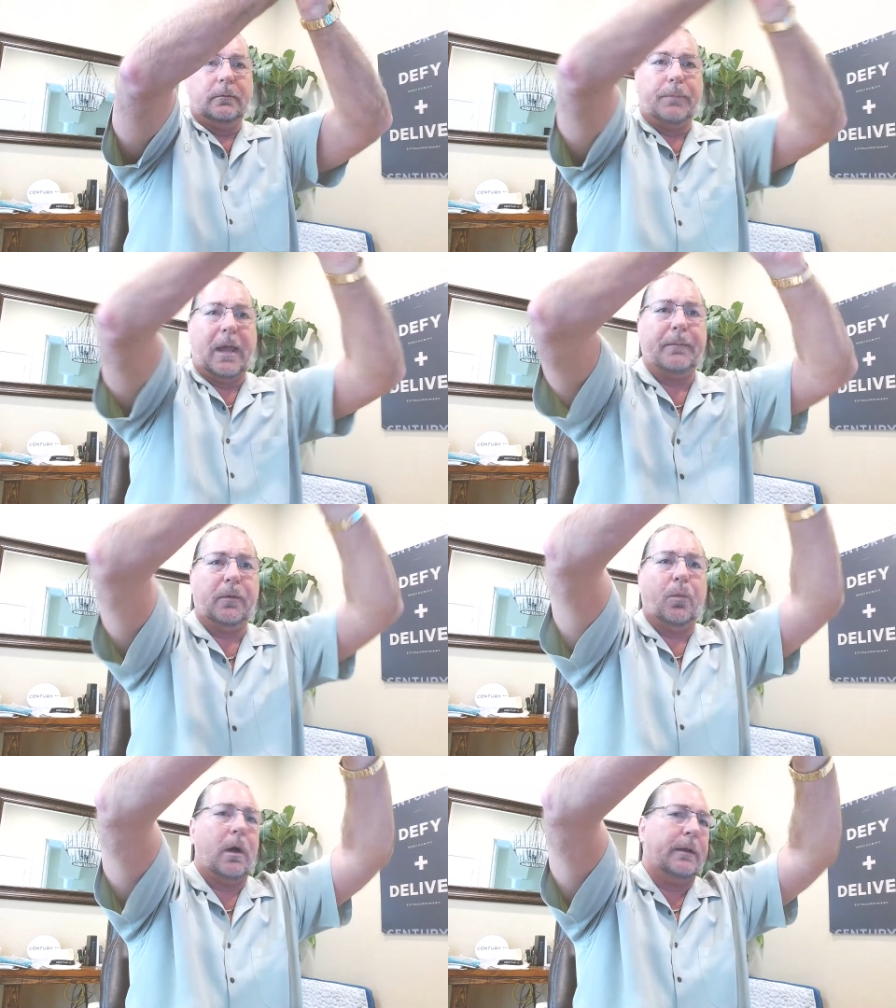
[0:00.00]

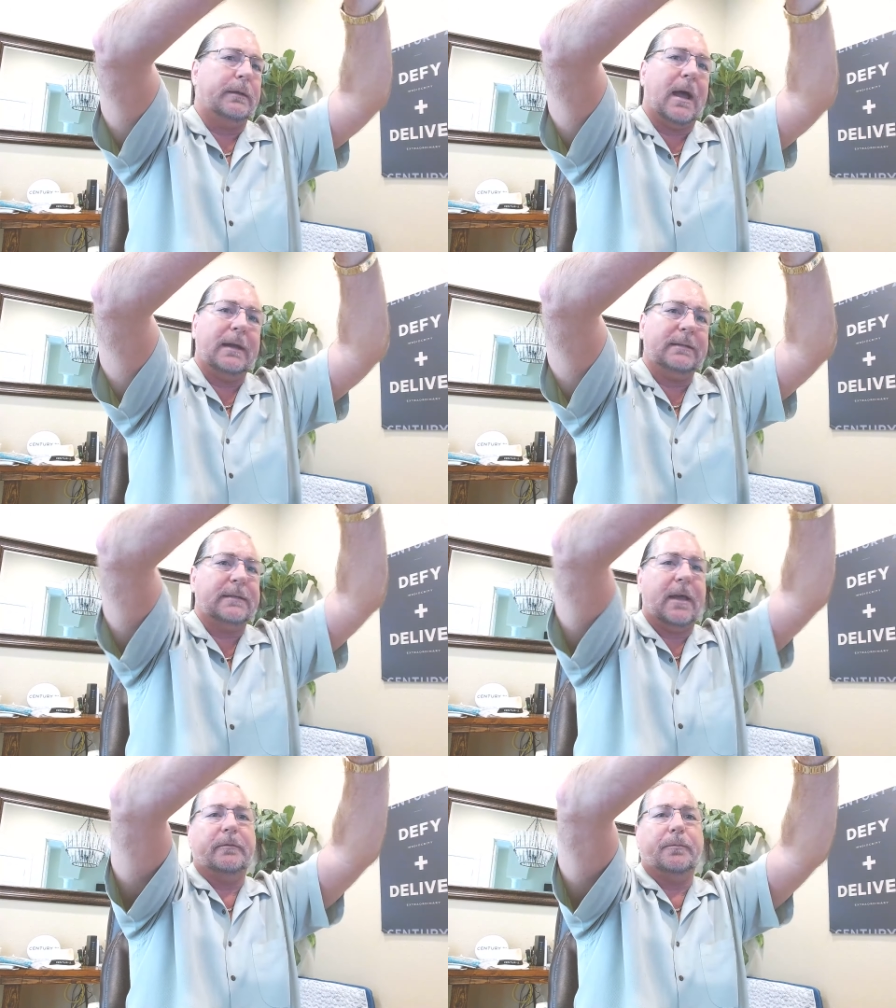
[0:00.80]
Payment one,
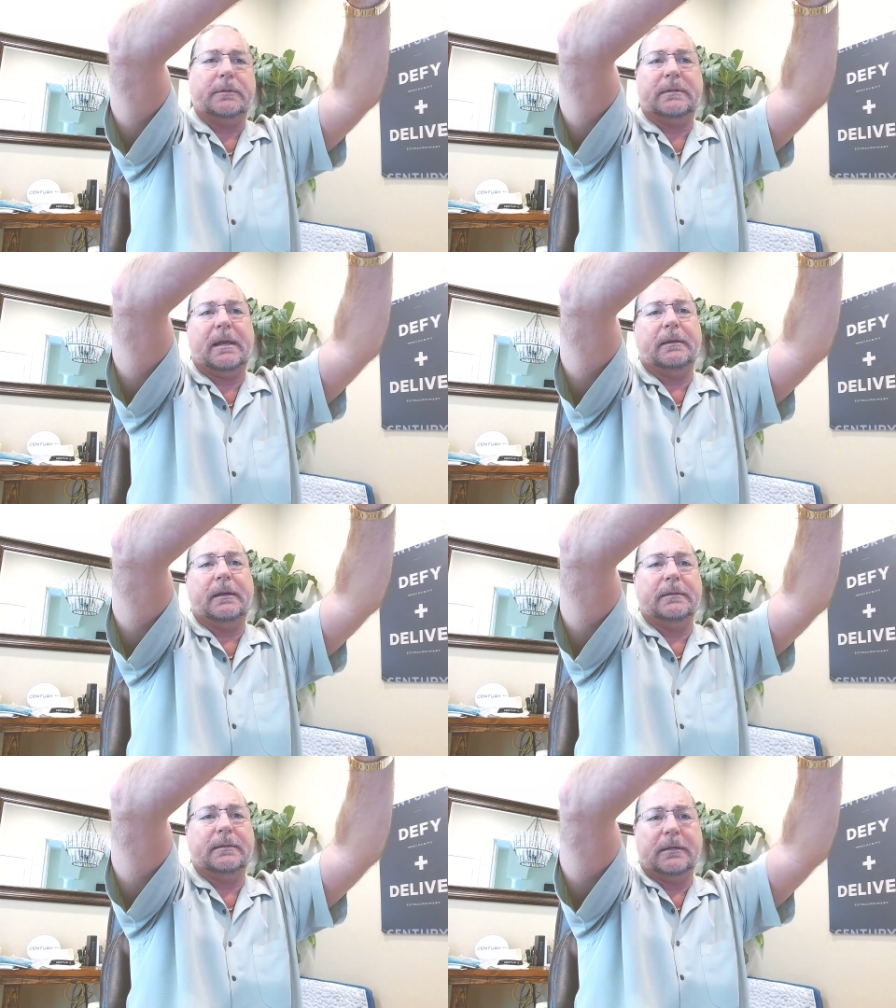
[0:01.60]
ninety-seven percent
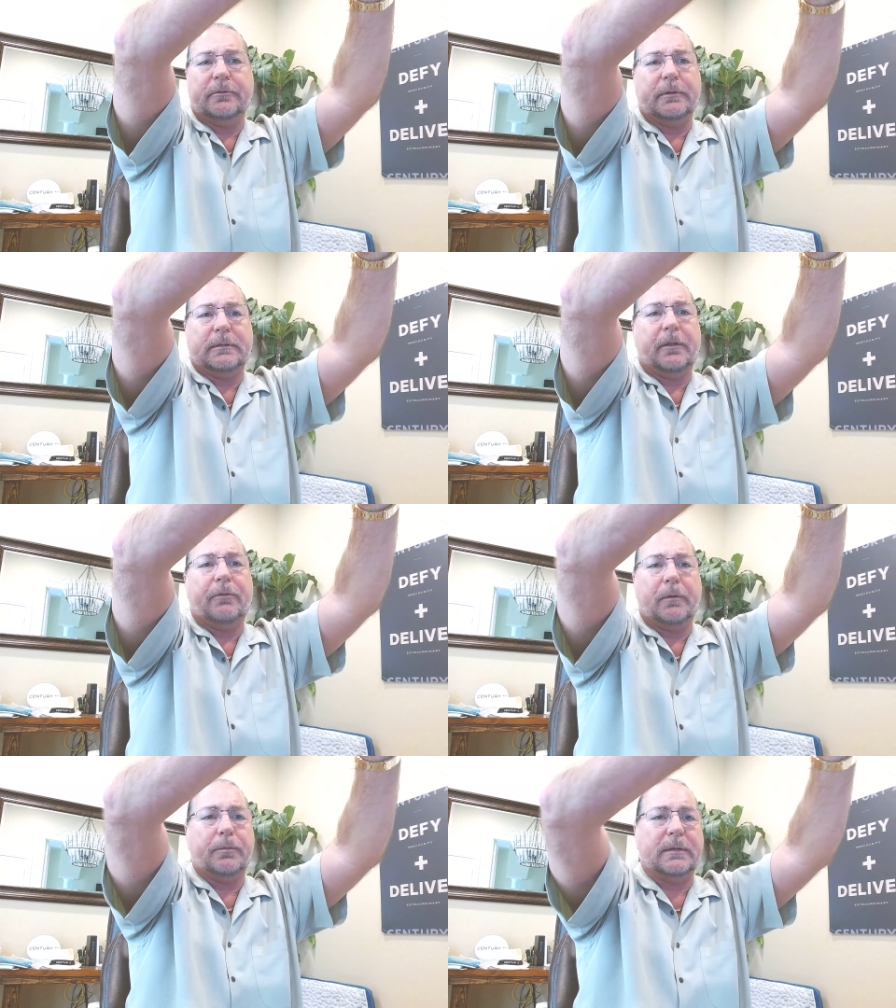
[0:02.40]
is interest and
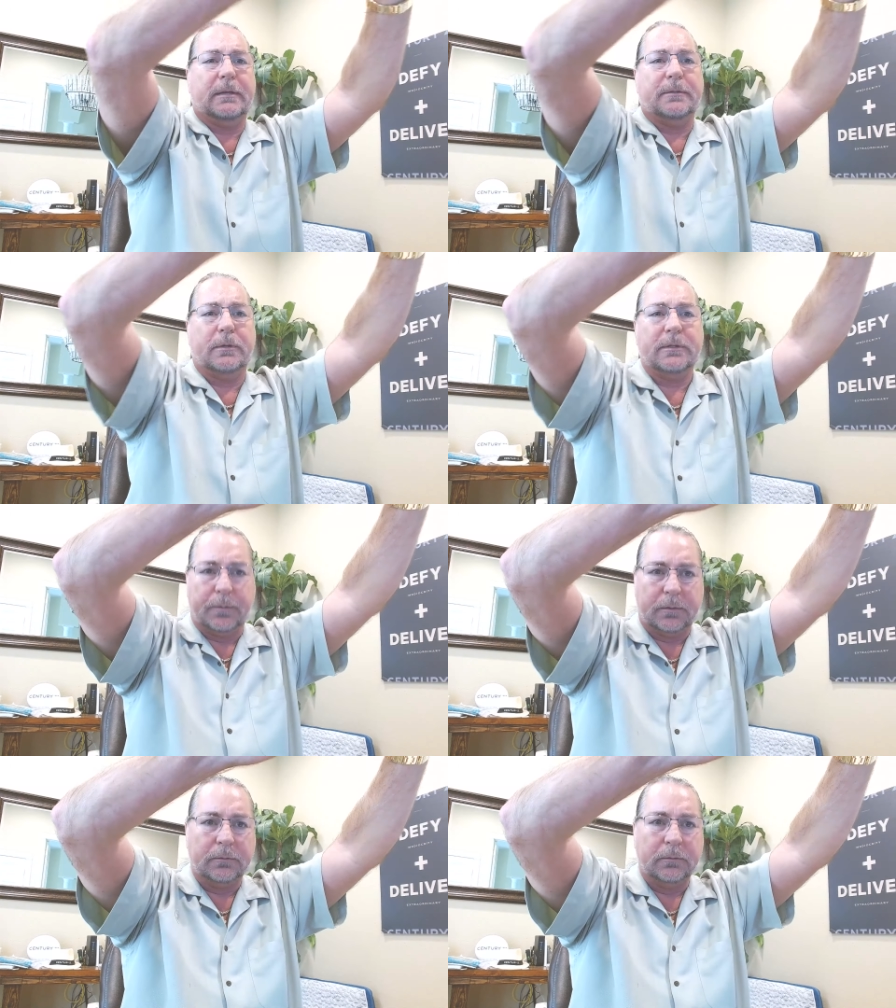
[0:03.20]
three percent is
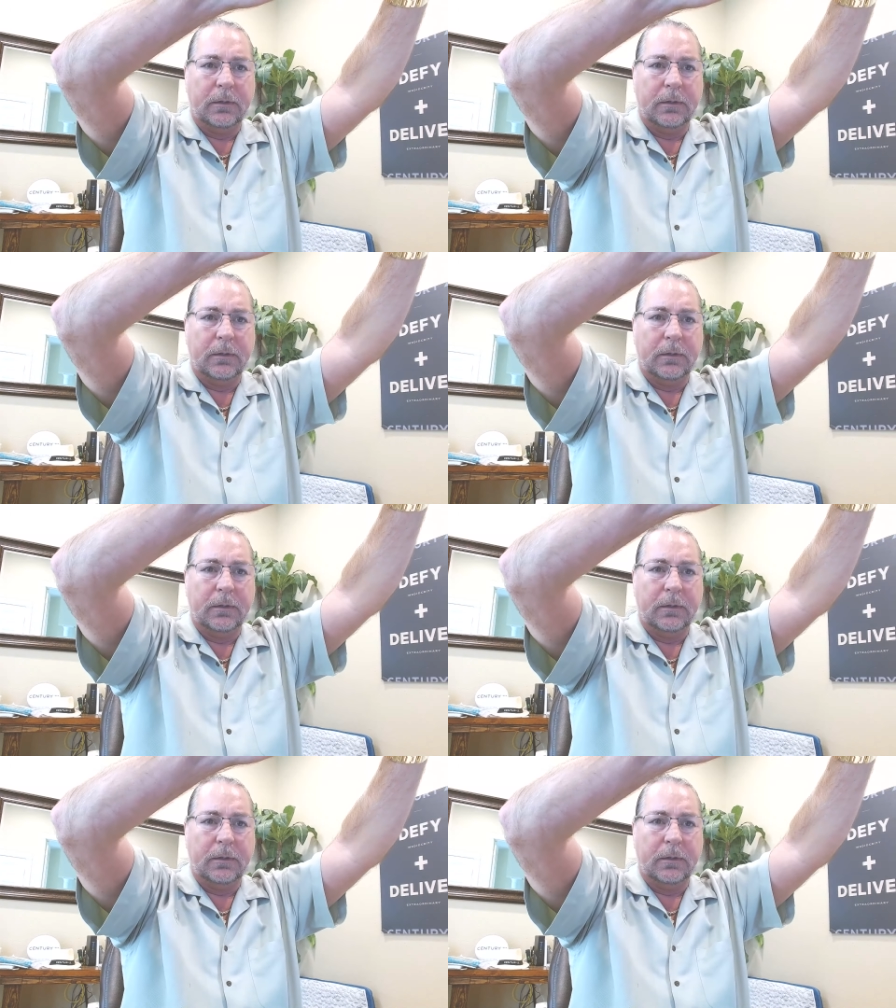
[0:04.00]
principal.